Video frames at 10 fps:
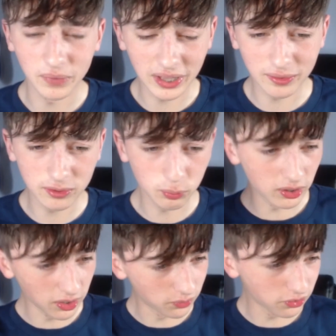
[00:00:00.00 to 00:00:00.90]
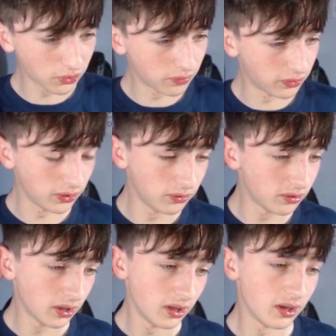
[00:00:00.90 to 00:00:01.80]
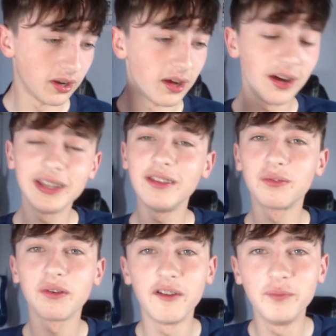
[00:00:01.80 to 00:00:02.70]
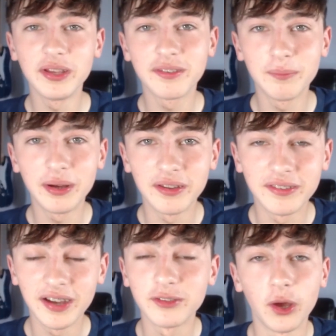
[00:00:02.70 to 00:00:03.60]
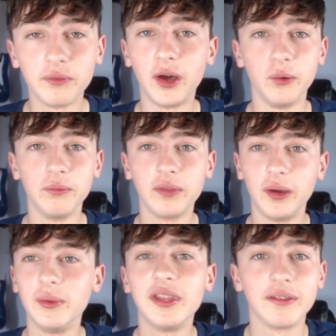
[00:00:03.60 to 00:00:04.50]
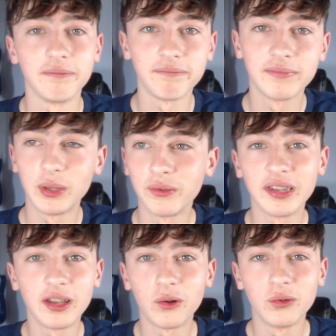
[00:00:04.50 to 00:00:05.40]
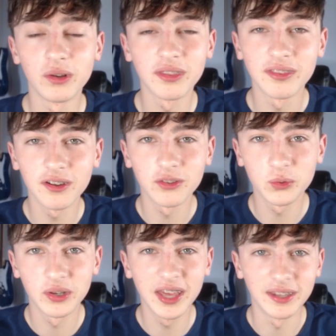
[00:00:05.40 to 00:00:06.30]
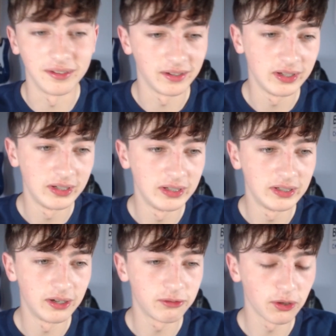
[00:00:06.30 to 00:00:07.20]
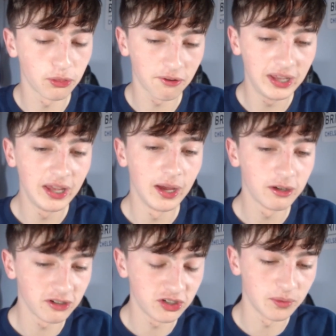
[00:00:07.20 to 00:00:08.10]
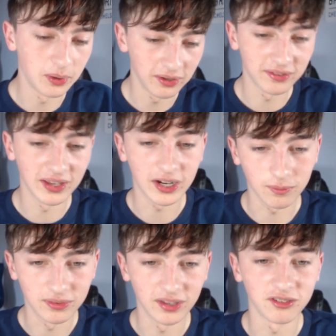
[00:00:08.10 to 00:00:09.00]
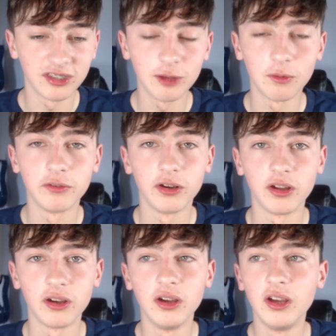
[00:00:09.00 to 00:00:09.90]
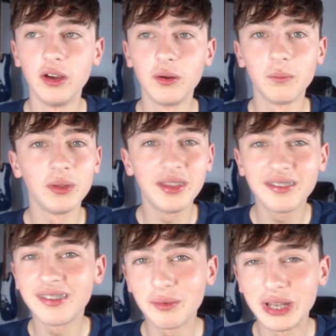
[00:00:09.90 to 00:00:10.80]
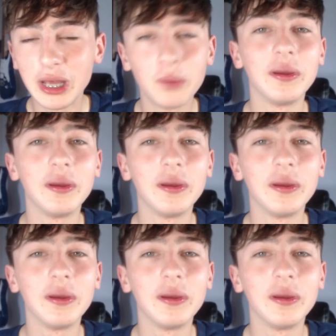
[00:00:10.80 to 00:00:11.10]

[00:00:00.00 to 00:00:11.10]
at this point, I'm so confused. At least we'll have Mason Mount in attack. No, we didn't. He wasn't in the whole entire squad again. Our front three, Christian Pulisic, Hakim Ziyech, and Timo Werner. We did seem a little bit